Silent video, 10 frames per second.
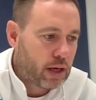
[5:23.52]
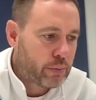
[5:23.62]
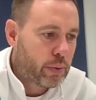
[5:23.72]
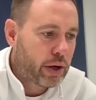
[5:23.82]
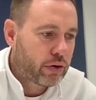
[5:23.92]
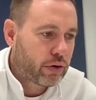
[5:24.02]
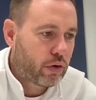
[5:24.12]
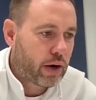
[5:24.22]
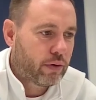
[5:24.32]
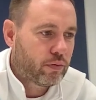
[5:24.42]
And we went on a
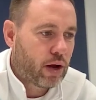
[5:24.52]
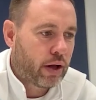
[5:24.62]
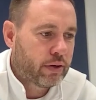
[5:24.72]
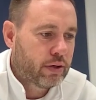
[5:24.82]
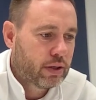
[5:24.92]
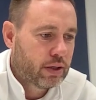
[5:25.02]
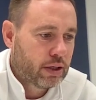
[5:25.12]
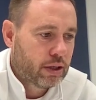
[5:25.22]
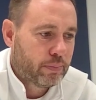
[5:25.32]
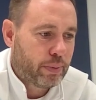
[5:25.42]
great run.
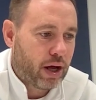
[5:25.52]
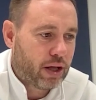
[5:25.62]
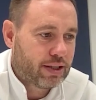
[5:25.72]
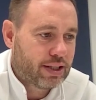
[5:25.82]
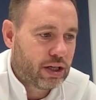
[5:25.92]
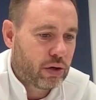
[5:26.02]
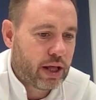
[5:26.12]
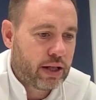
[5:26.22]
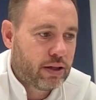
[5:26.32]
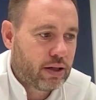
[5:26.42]
But,
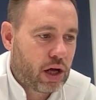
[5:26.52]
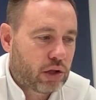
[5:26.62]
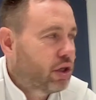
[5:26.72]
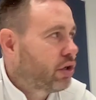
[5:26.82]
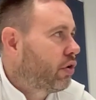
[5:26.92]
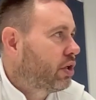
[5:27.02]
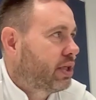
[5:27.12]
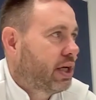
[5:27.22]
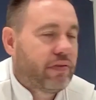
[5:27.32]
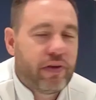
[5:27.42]
then I'll turn on the
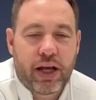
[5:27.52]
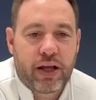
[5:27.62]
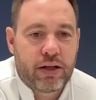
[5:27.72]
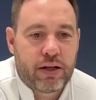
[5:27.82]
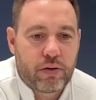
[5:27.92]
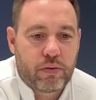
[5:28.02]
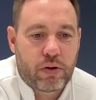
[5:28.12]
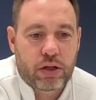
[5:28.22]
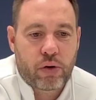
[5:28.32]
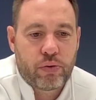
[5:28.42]
TV and
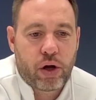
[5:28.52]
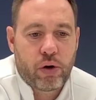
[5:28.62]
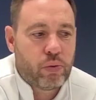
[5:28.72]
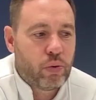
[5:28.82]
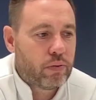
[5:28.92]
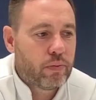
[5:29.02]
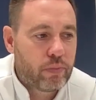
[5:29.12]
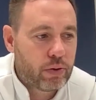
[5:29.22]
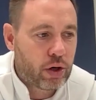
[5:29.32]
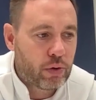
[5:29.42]
I don't know what
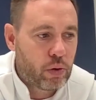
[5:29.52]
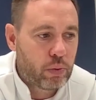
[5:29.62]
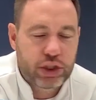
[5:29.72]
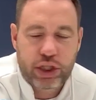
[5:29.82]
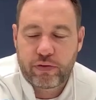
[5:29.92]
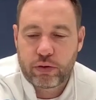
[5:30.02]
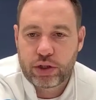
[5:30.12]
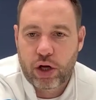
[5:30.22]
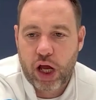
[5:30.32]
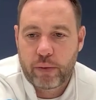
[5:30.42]
would Sheffield
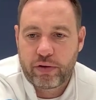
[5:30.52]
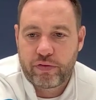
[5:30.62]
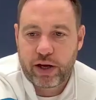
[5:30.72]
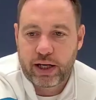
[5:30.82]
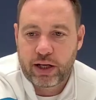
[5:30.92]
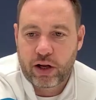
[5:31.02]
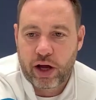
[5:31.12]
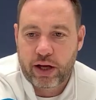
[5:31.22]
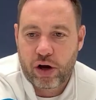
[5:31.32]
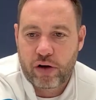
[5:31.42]
United be feeling
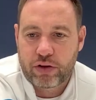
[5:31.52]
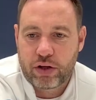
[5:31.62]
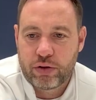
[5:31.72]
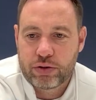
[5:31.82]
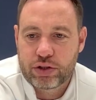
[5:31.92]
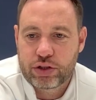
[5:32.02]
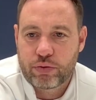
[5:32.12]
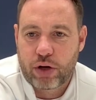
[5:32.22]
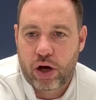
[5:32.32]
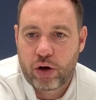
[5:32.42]
like after losing
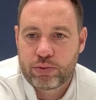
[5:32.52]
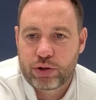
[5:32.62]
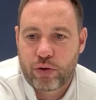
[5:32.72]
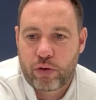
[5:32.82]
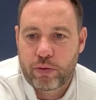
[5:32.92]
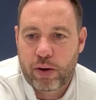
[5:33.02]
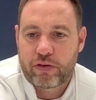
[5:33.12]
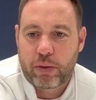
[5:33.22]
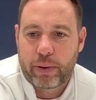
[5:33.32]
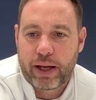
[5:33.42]
to home to Rotherham
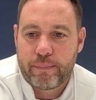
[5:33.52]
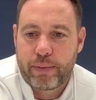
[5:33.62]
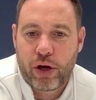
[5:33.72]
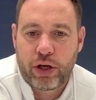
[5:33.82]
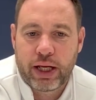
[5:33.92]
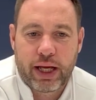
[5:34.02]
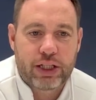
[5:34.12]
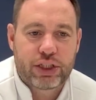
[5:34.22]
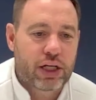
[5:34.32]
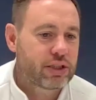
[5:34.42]
after beating Burnley. It
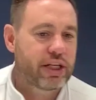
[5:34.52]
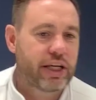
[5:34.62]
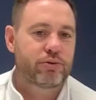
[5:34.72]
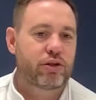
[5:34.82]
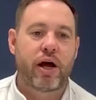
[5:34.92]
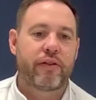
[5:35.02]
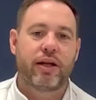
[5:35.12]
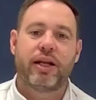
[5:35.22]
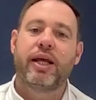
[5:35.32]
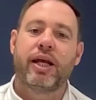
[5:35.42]
just seems like the
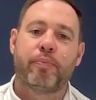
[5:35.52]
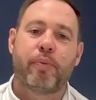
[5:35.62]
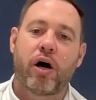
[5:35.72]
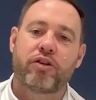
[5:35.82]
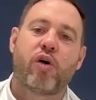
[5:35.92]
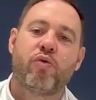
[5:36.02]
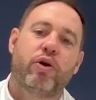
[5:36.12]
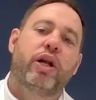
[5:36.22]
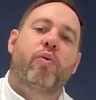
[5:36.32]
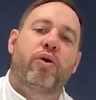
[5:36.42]
league, but I don't
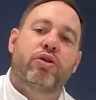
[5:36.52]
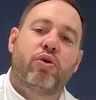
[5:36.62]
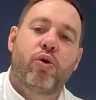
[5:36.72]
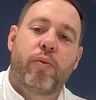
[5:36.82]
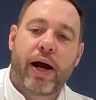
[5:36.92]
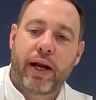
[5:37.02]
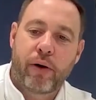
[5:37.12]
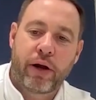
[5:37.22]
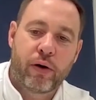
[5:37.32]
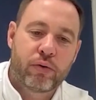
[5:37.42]
really want to talk about
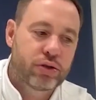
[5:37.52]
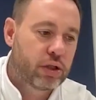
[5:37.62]
anyone else.